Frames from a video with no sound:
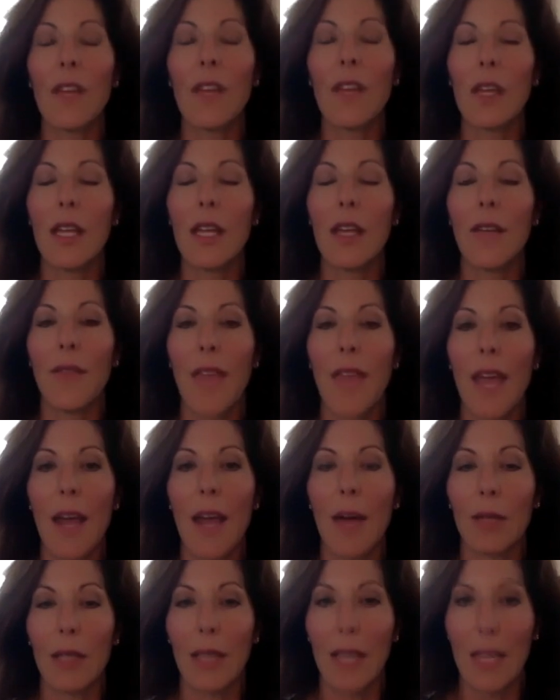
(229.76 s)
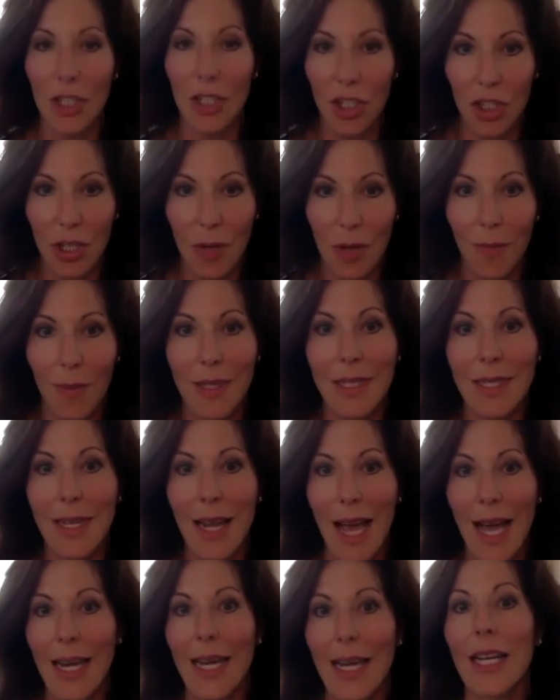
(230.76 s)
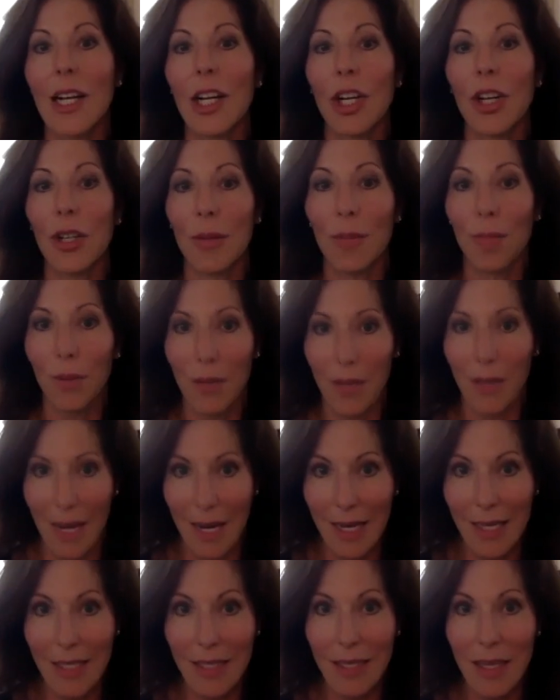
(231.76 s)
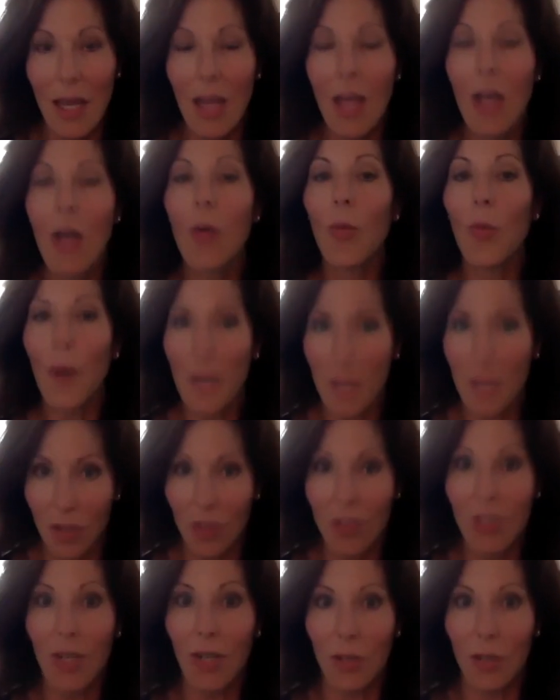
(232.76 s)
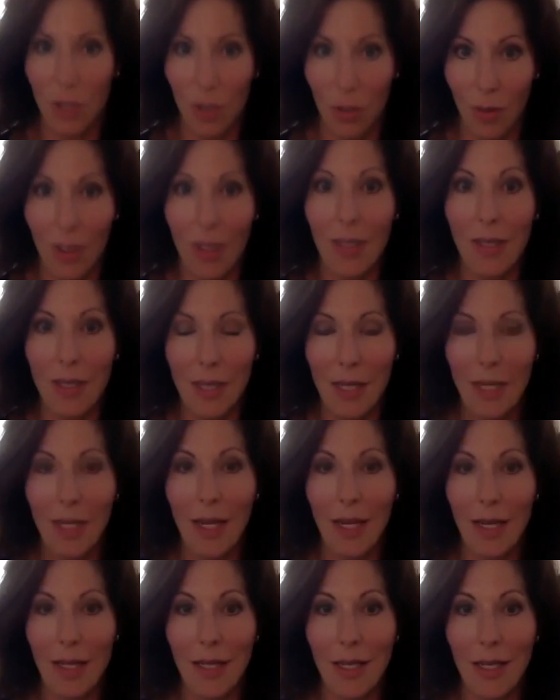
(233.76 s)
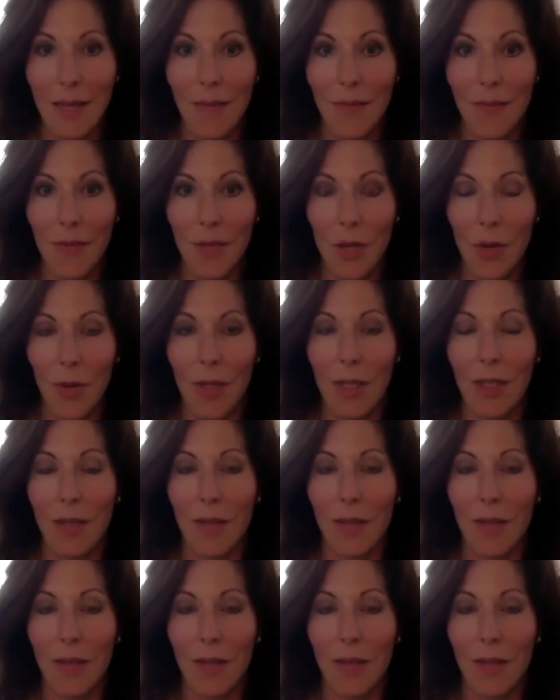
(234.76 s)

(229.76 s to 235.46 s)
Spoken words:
if that relationship is not in a good place when you start doing this connecting. You want to do